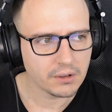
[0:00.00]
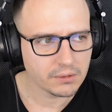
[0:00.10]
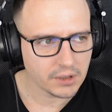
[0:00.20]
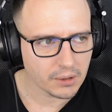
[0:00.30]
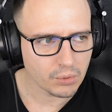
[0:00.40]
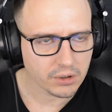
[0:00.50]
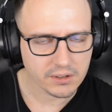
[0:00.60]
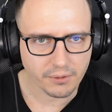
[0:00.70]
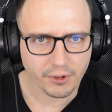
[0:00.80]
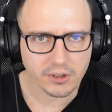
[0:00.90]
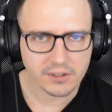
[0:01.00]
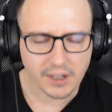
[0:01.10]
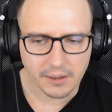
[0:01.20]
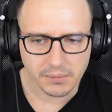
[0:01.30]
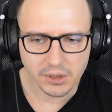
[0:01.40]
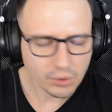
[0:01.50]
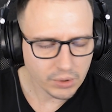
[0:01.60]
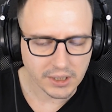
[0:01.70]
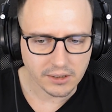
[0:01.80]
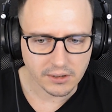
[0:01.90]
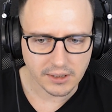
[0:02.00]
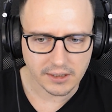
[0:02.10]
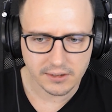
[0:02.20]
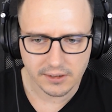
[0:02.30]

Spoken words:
that works the first time. No need to test.